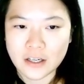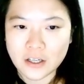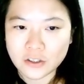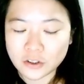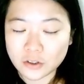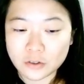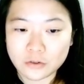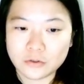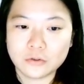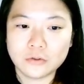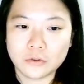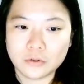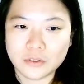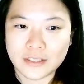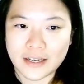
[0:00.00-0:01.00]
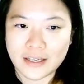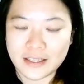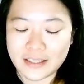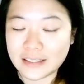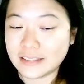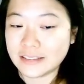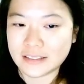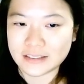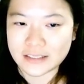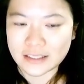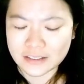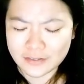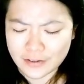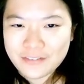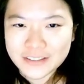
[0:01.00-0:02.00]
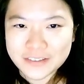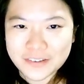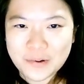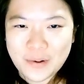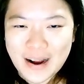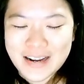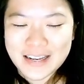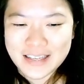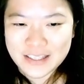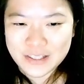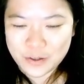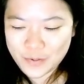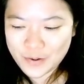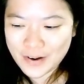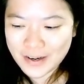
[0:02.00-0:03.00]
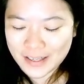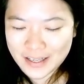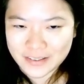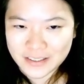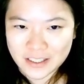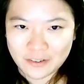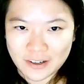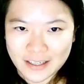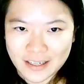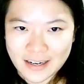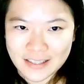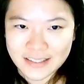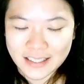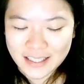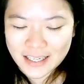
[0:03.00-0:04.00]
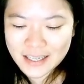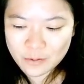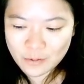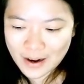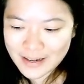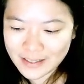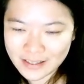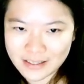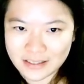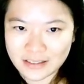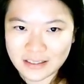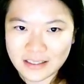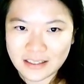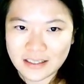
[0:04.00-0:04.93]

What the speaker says: So you do know that East is a 6-5. First of all, why did East open 1 card instead of 1 heart? And secondly, why didn't